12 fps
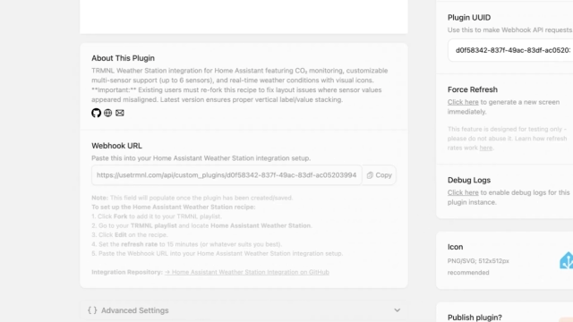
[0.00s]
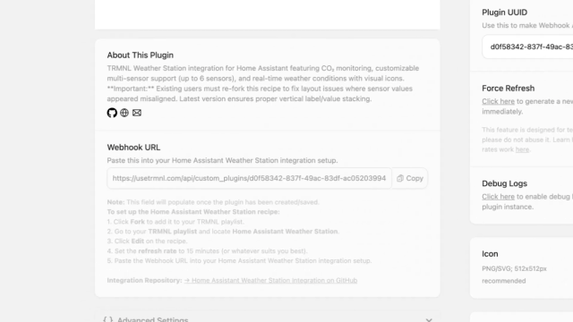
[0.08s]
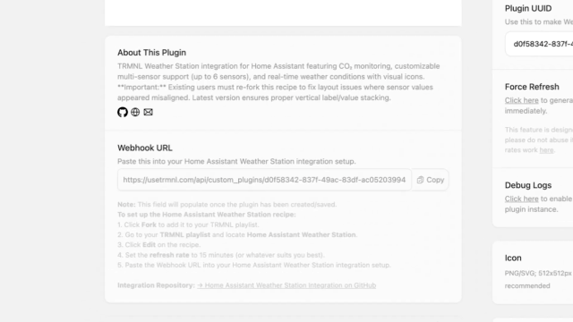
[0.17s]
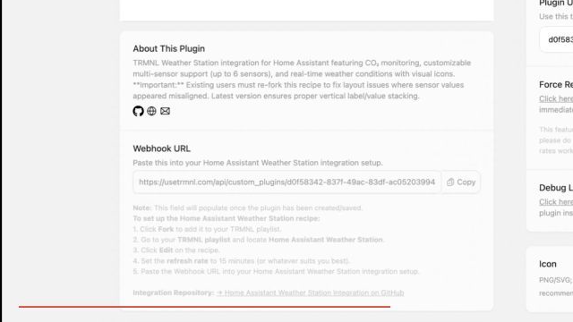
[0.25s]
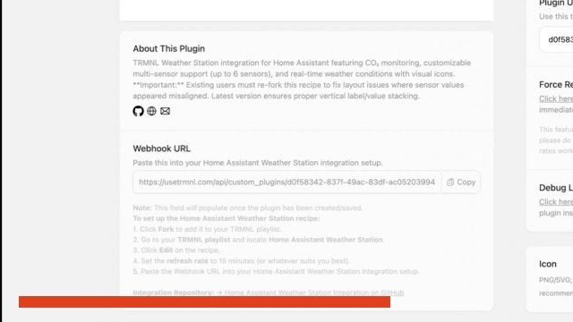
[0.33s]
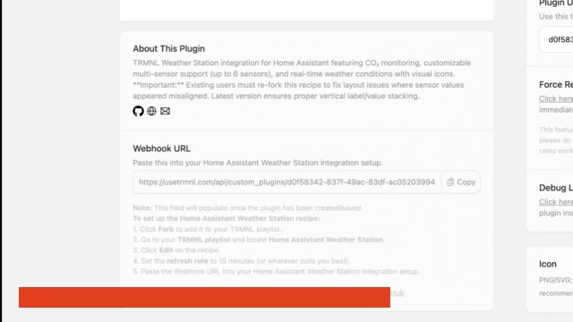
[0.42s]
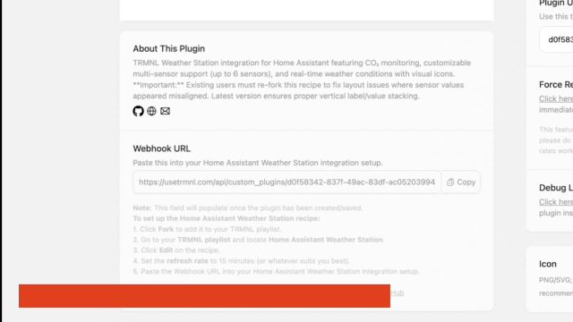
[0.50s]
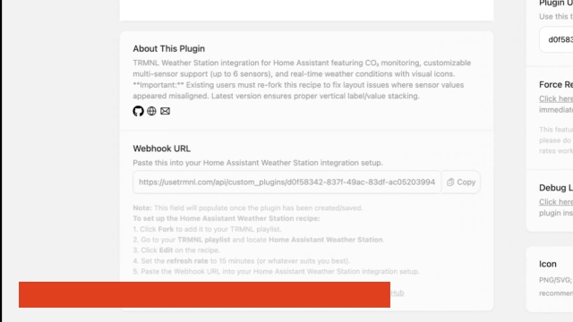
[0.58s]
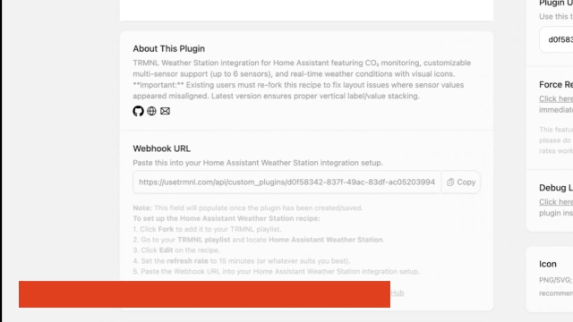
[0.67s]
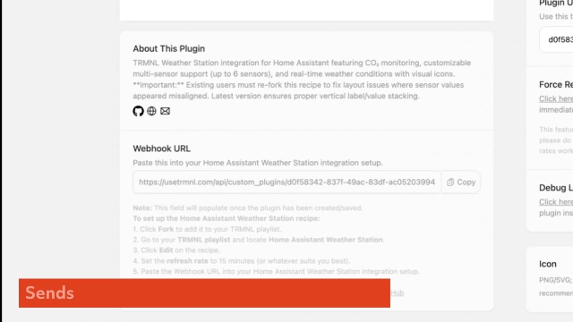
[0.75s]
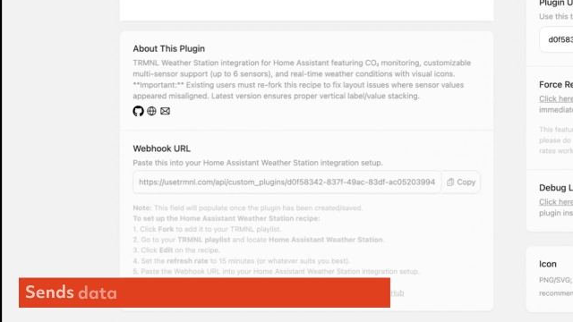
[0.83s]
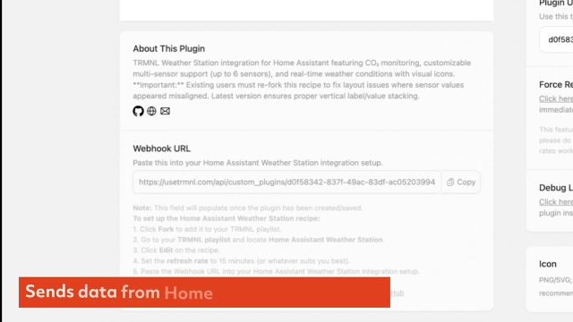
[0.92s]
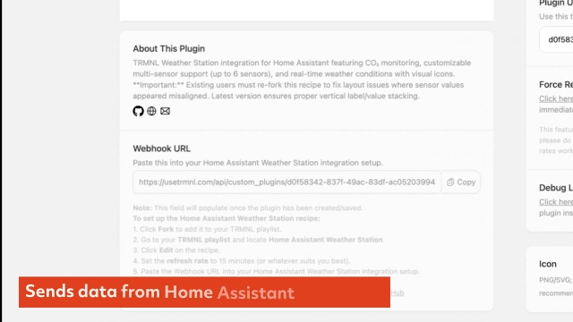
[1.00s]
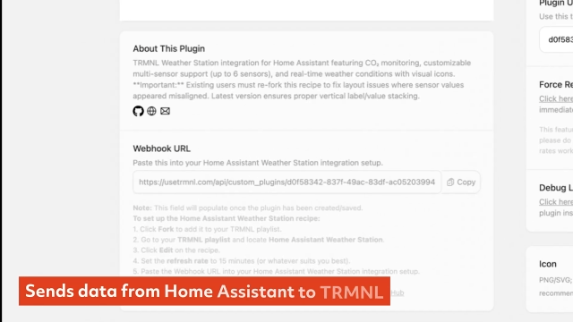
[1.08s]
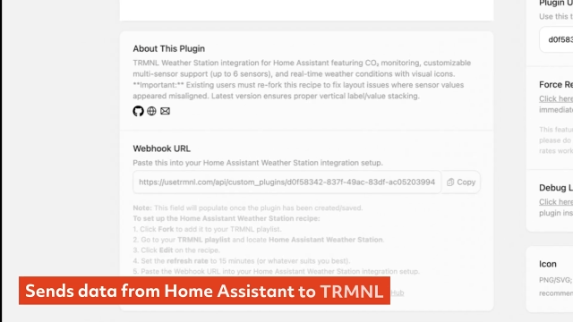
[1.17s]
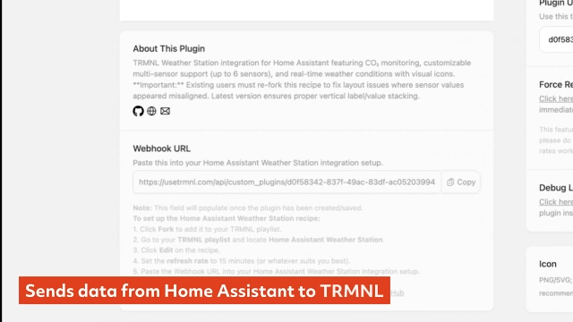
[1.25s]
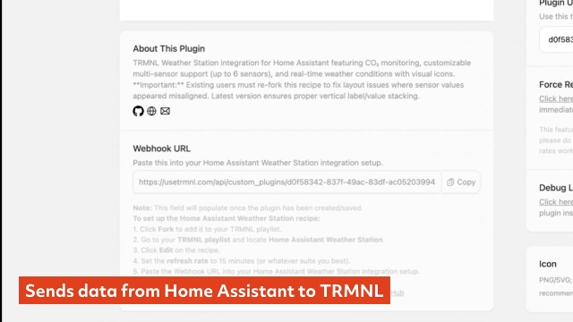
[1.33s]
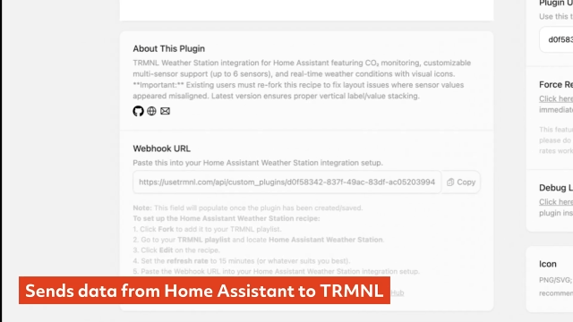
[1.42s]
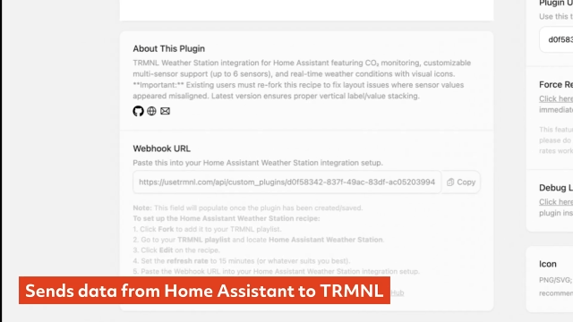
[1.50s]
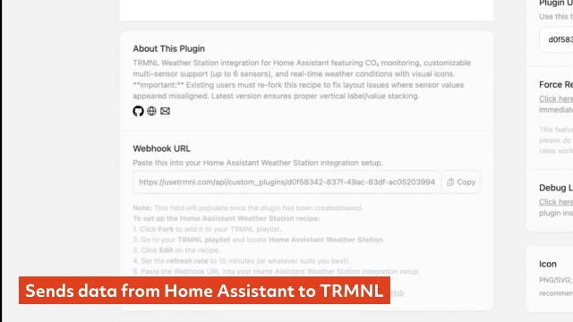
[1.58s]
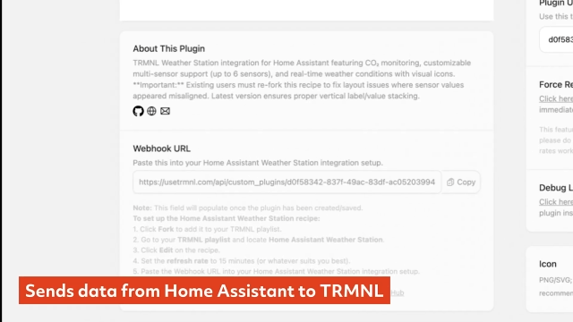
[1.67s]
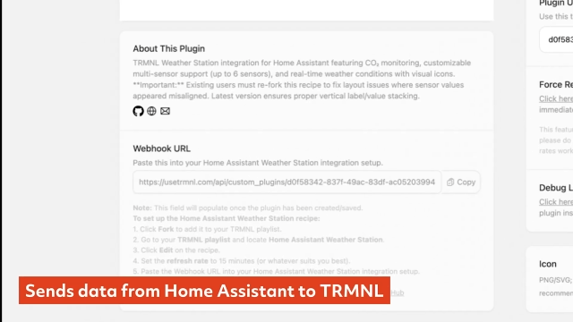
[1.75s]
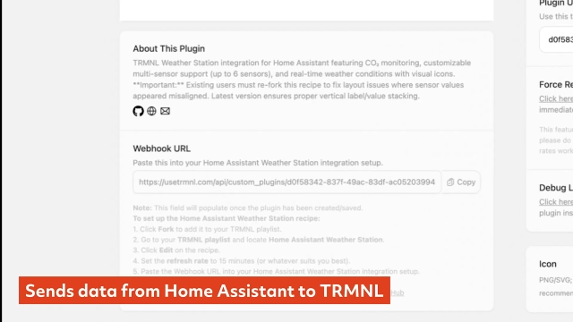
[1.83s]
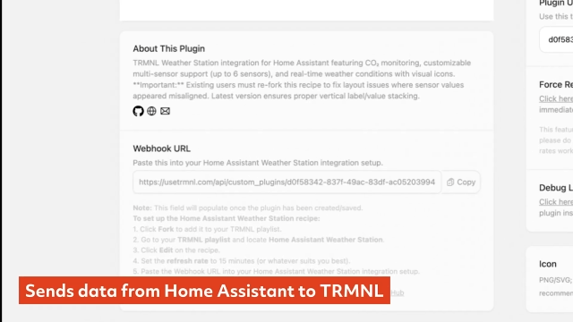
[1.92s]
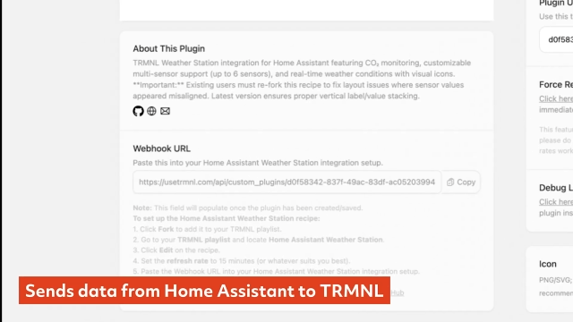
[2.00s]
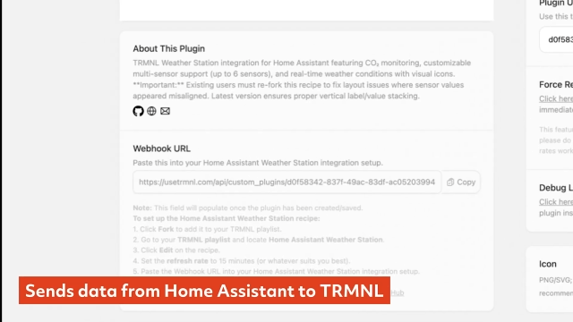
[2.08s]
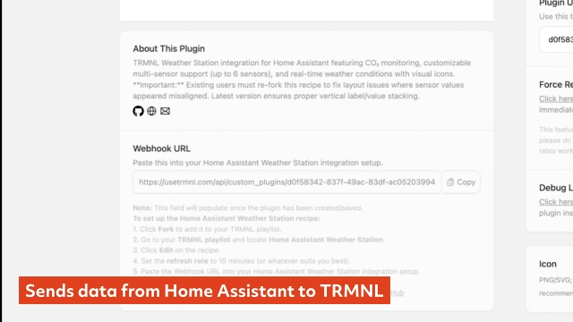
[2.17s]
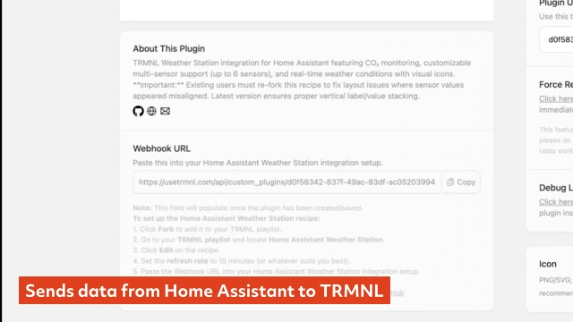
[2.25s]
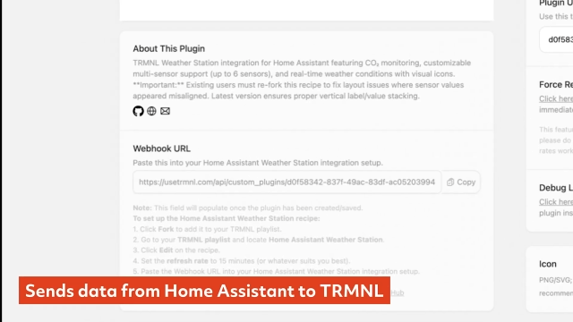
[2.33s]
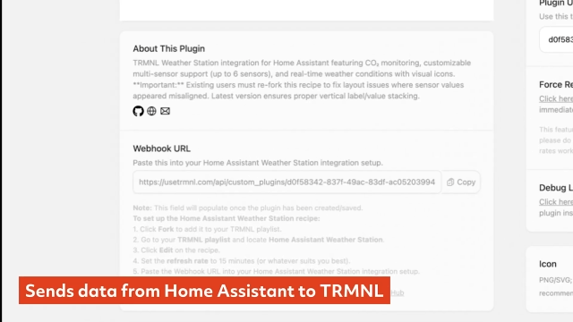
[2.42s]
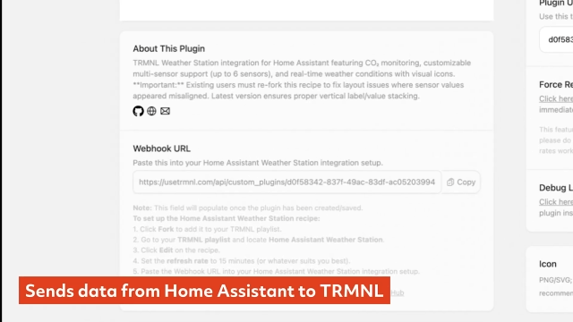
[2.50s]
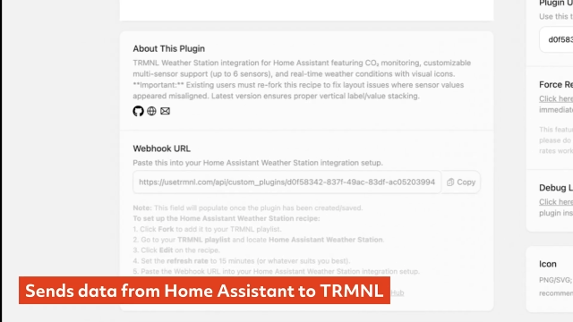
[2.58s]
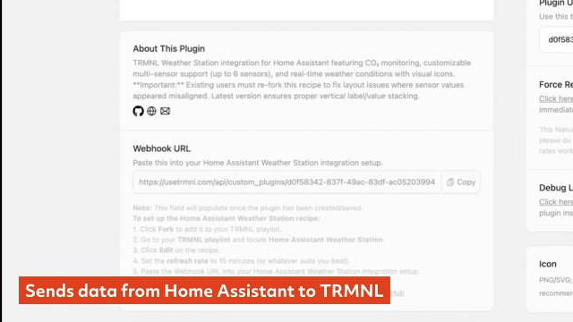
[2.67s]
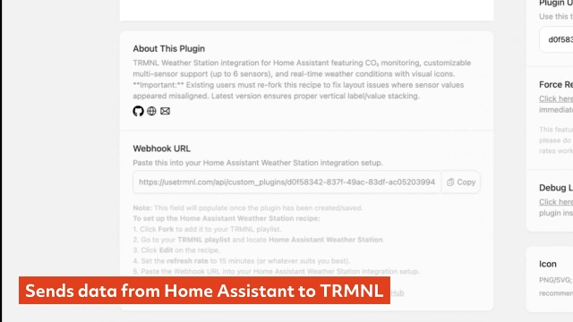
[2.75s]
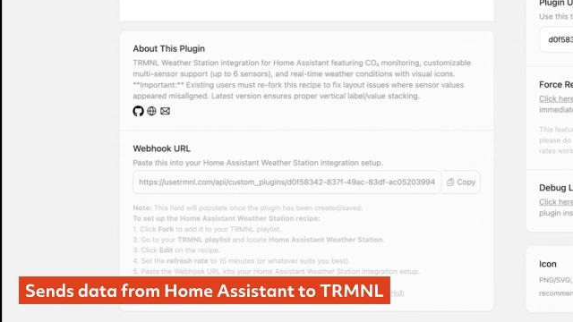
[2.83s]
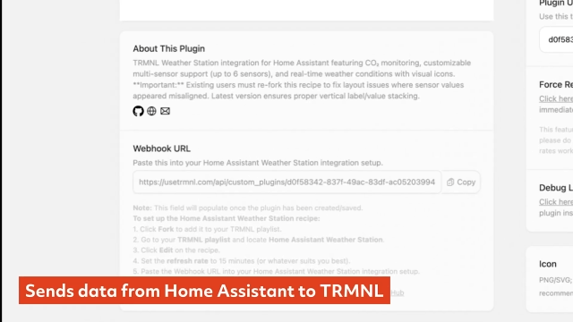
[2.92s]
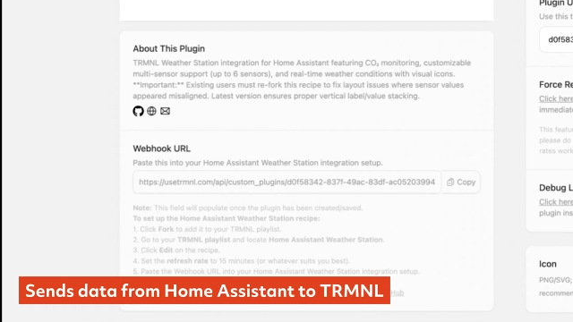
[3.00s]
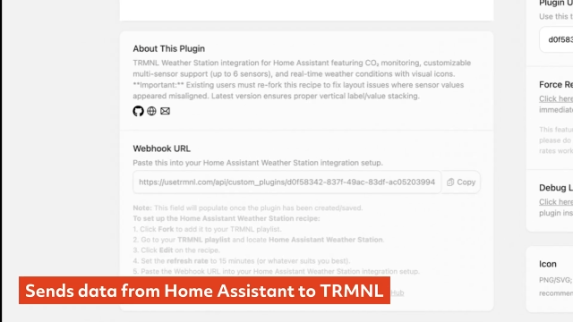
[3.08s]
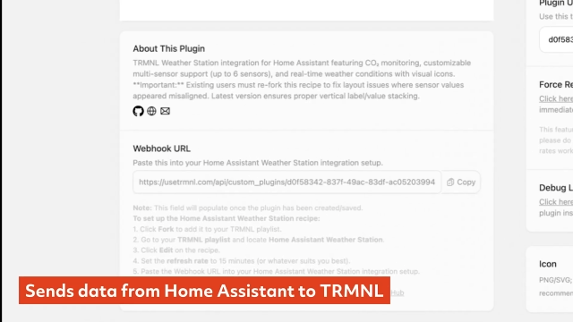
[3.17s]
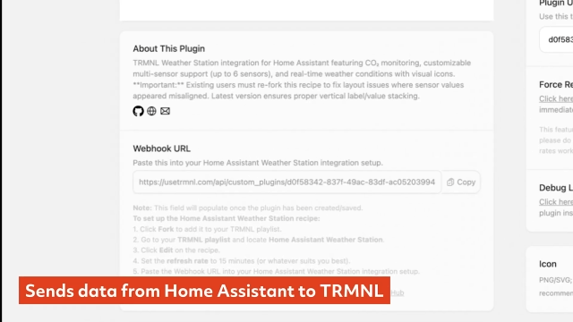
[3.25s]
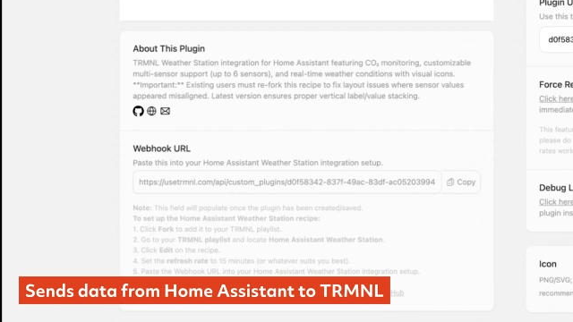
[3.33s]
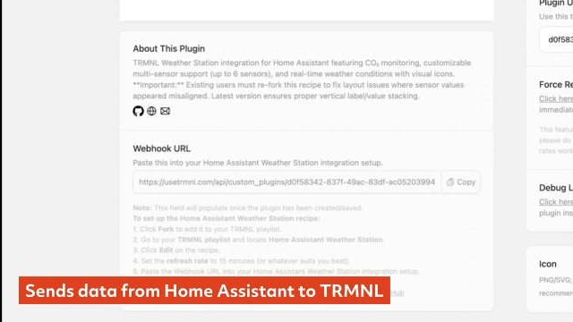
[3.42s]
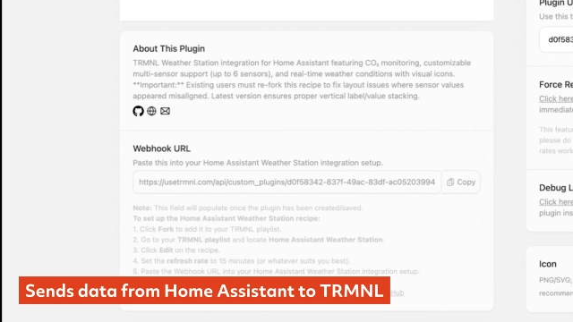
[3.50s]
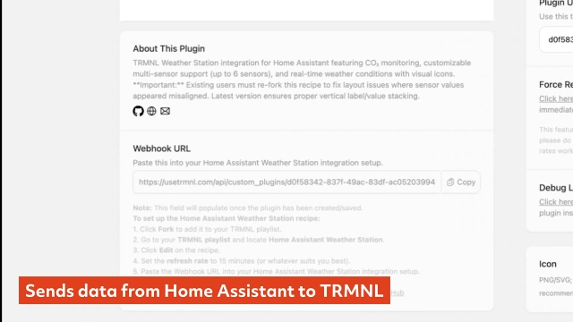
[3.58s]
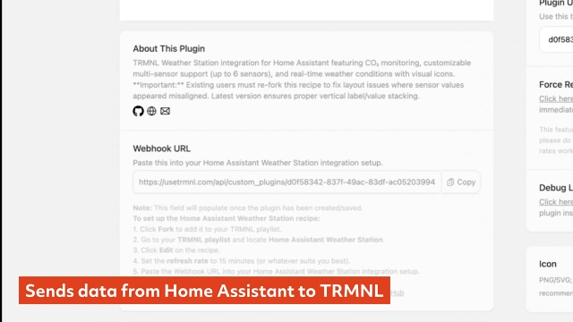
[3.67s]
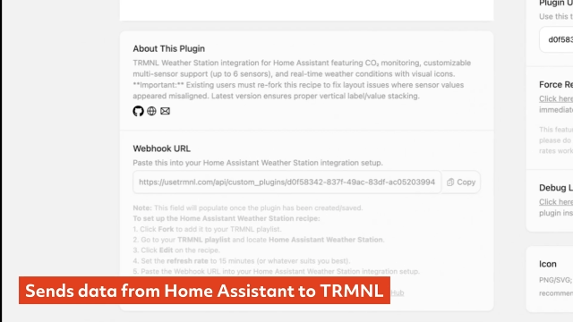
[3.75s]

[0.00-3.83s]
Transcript: Nobody's mouth can be seen.